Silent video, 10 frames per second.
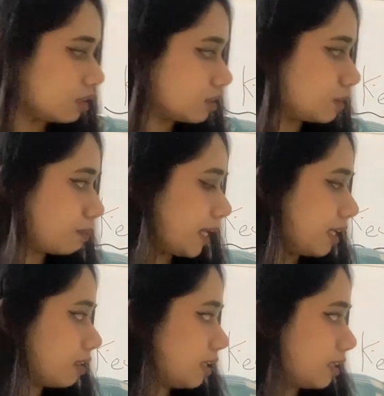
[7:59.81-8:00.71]

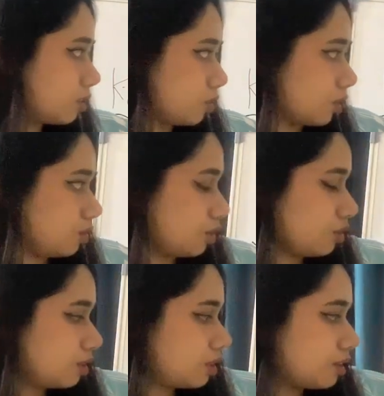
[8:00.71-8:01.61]
spike-like
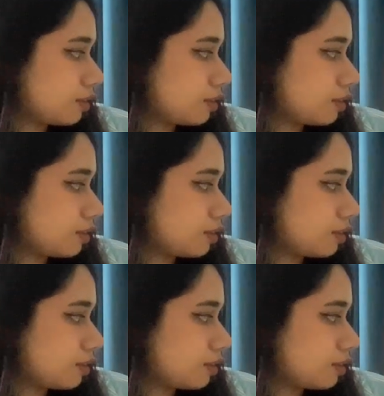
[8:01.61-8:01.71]
structures.